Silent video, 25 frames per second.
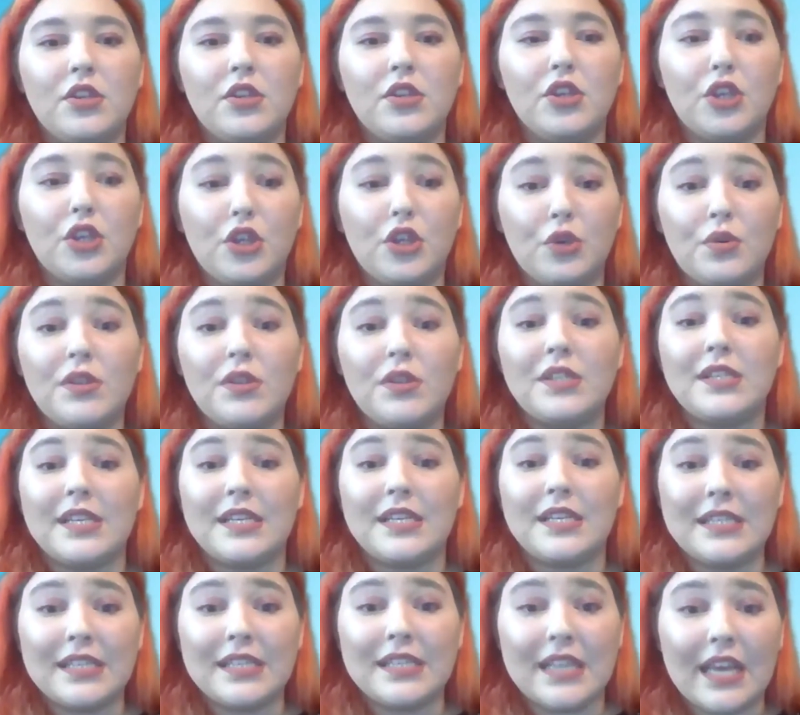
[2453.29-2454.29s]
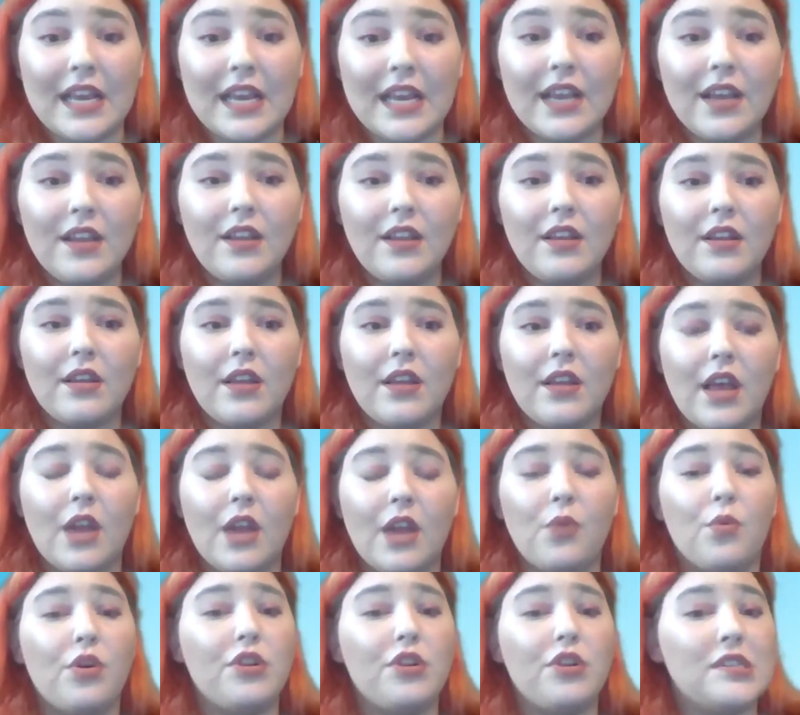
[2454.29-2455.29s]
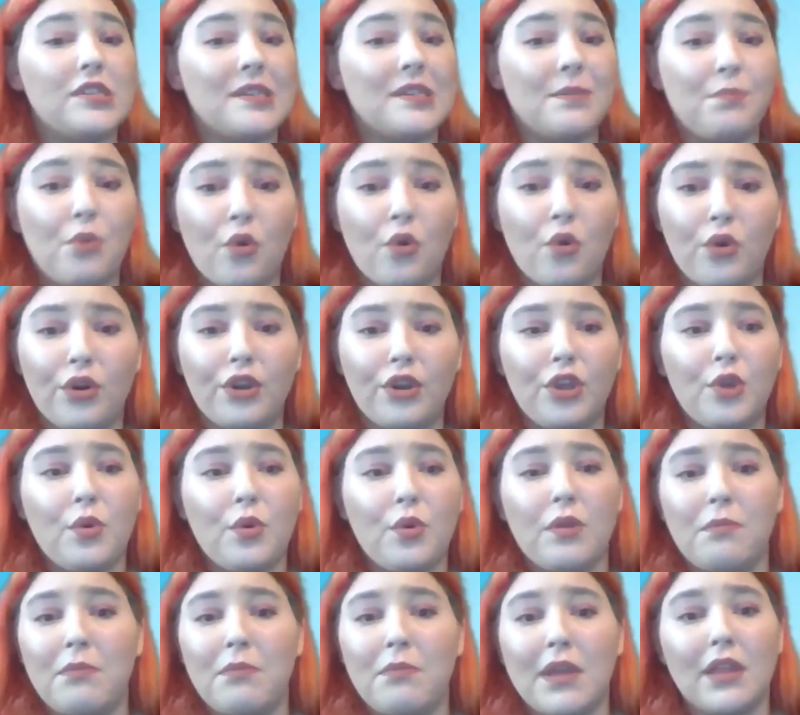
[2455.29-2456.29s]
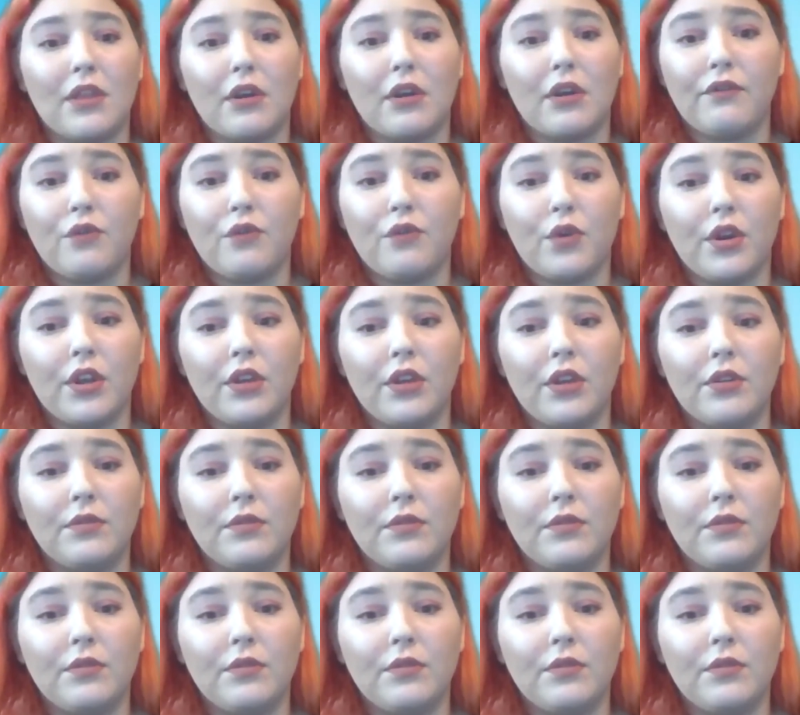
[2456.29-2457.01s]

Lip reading: you to succeed and want to support you and be there for you.